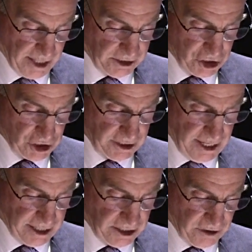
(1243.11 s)

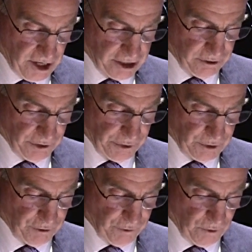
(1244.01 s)
Additionally, another
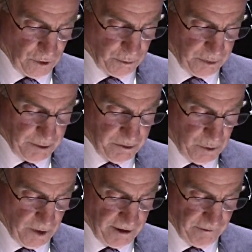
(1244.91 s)
134
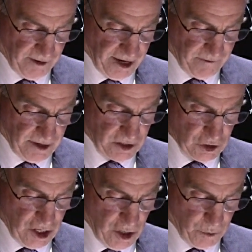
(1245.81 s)

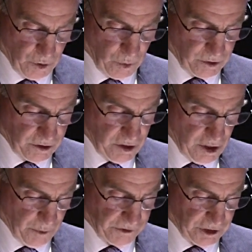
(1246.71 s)
PBY-5As were
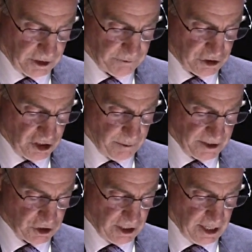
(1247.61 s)
ordered, with deliveries
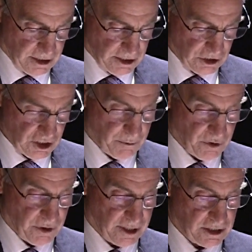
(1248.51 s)
commencing in
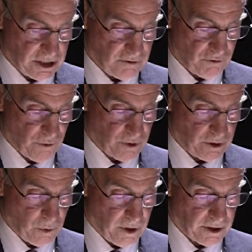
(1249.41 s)
December
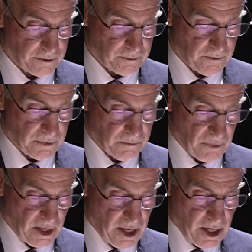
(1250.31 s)
1941.
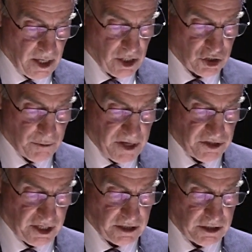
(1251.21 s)
To
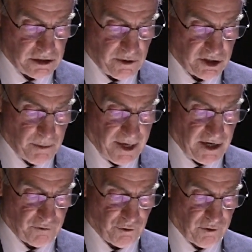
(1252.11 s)
meet the continuing
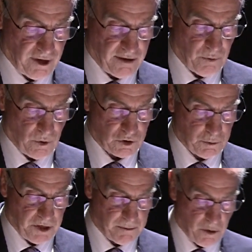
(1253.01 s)
demand for flying
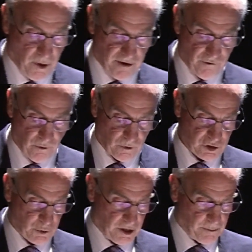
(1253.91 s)
boats,
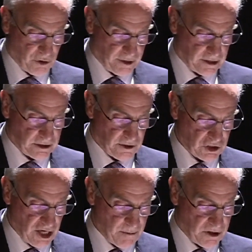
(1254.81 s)
PBY-4s were upgraded to the
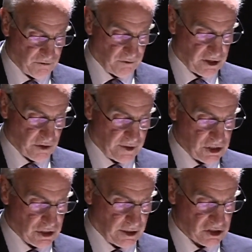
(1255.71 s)
same
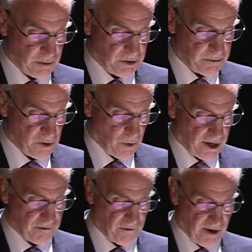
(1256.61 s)
configuration as the
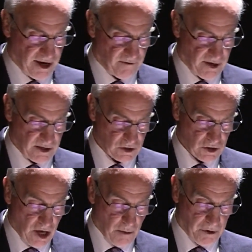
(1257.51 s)

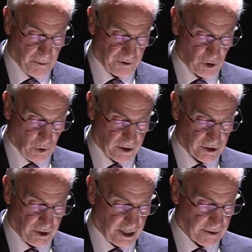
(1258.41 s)
PBY-5As, but with no
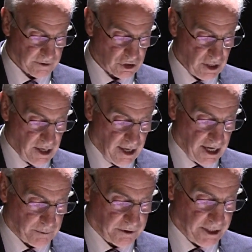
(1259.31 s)
undercarriage,
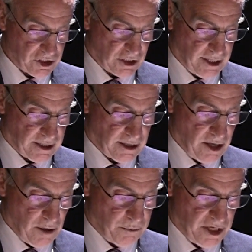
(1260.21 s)
and were
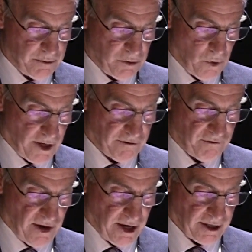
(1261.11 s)
designated
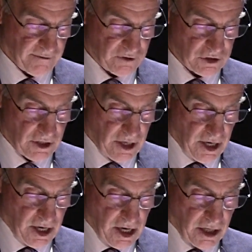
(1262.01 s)
PBY-5s.
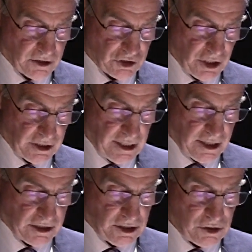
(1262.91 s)

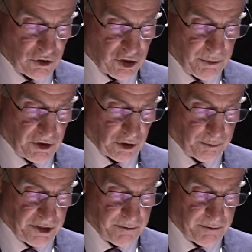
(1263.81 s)
Consolidated continued to build